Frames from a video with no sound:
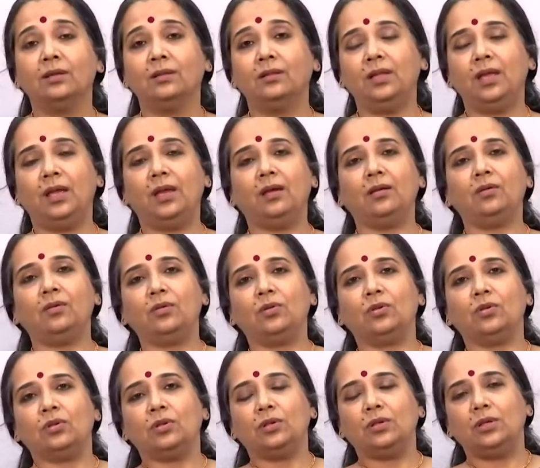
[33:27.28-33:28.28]
they are,
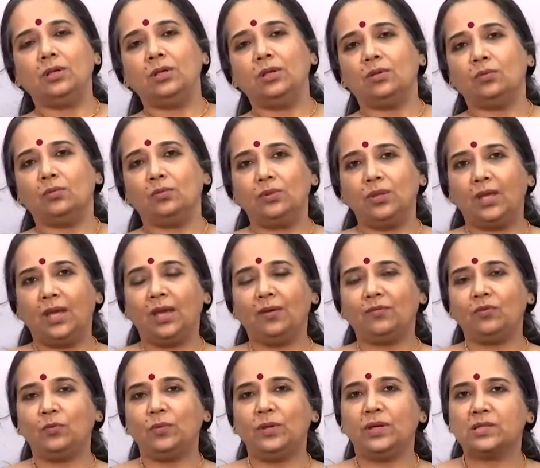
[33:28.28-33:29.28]
you know, they
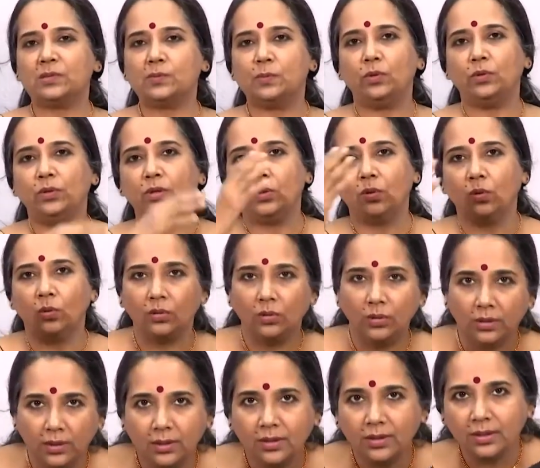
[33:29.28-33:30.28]
have to be explored in
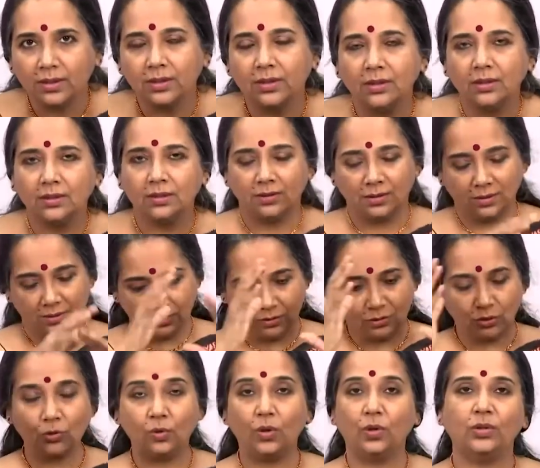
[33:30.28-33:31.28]
all, uh,
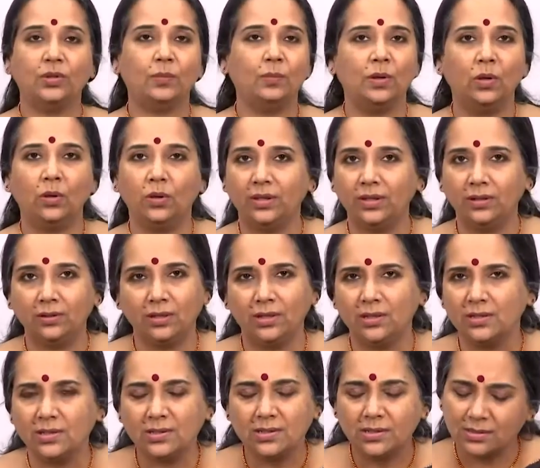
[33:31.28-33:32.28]
throughout the melodic
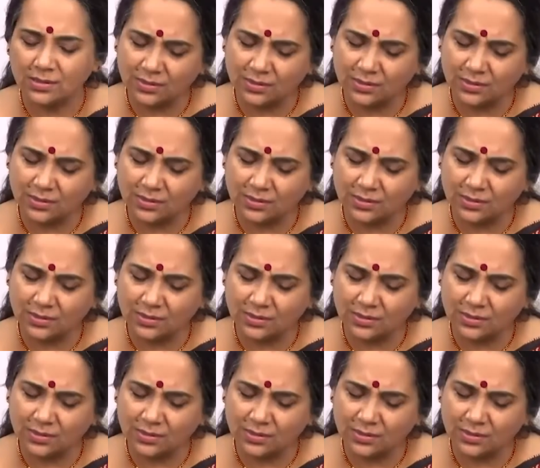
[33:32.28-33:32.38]
range.